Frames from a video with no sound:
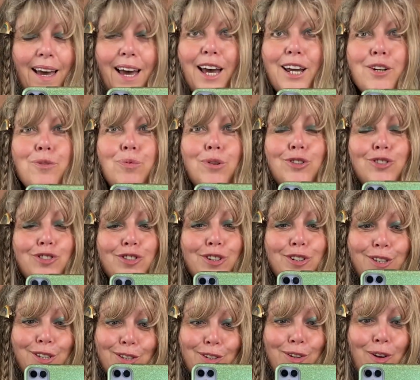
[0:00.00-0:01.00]
And once you
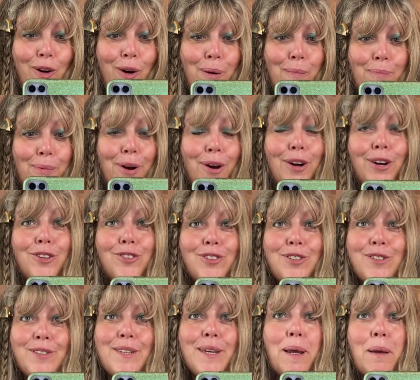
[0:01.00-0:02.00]
start
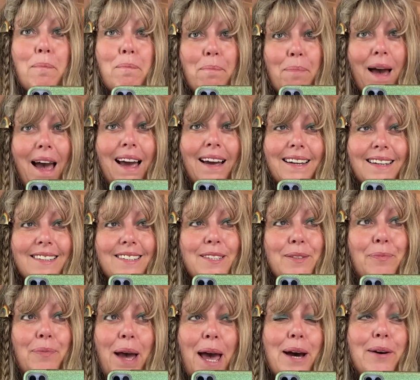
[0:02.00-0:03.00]
purchasing bags,
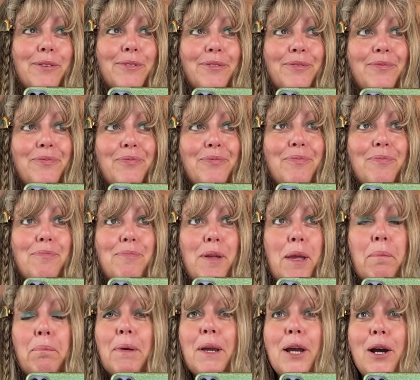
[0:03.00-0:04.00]
well,
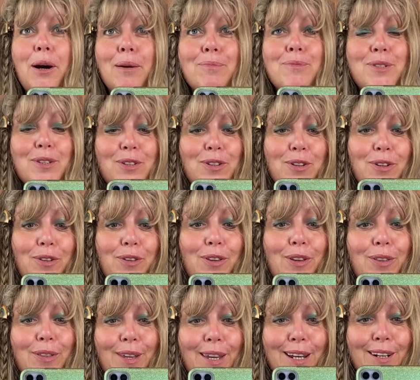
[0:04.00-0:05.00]
it becomes another
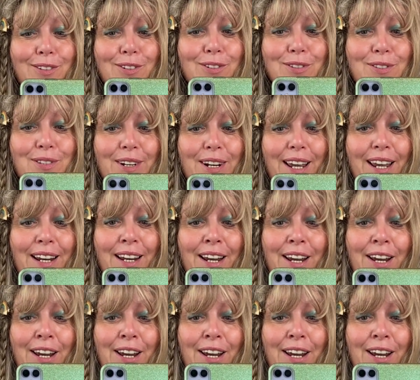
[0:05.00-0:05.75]
thing, doesn't it?